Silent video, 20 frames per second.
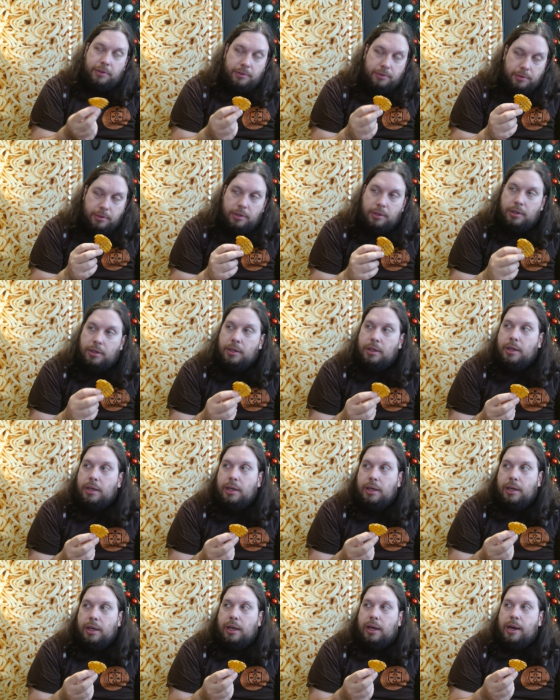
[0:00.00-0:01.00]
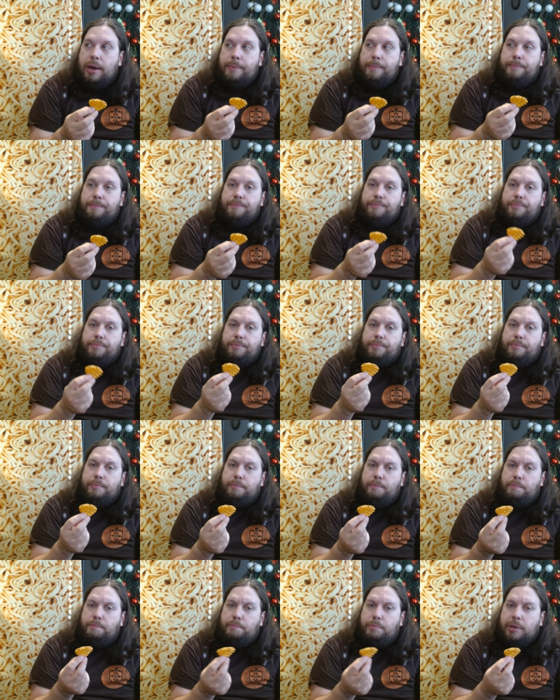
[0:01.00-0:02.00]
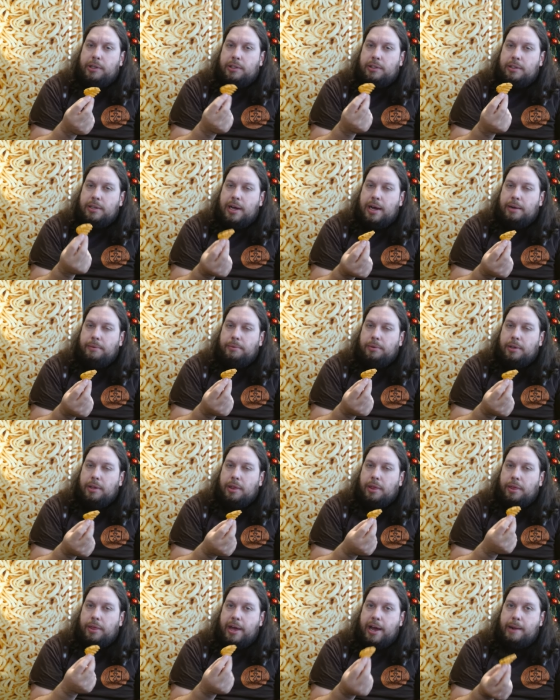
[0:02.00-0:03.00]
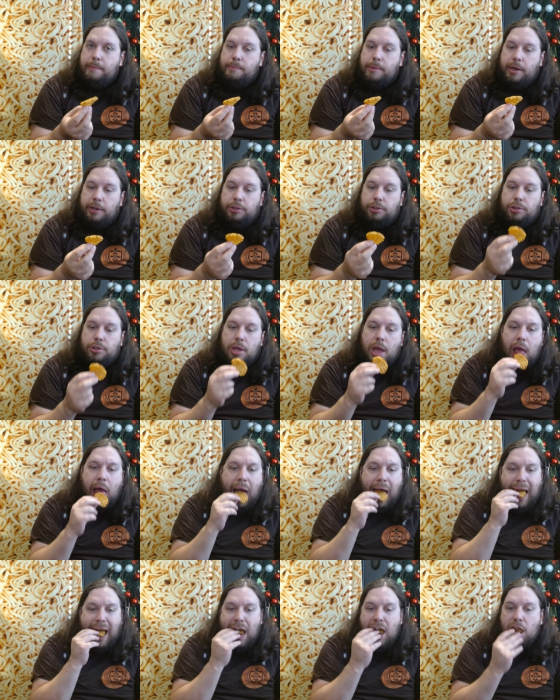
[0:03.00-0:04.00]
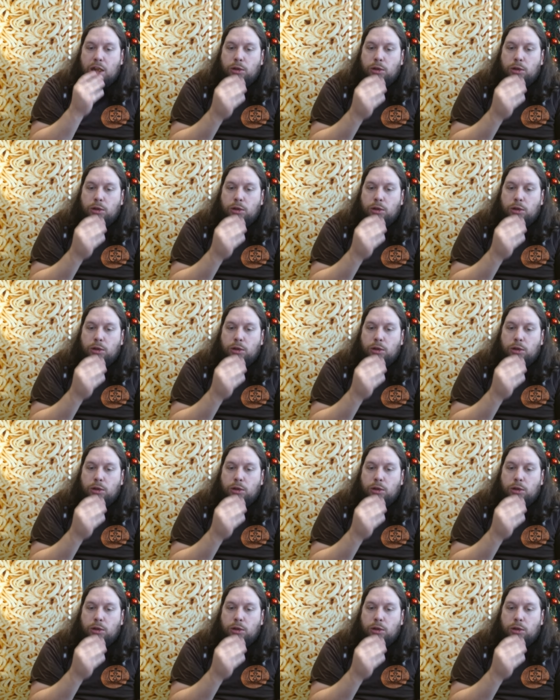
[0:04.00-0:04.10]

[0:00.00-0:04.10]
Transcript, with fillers: flavor, um, but it's not really that much.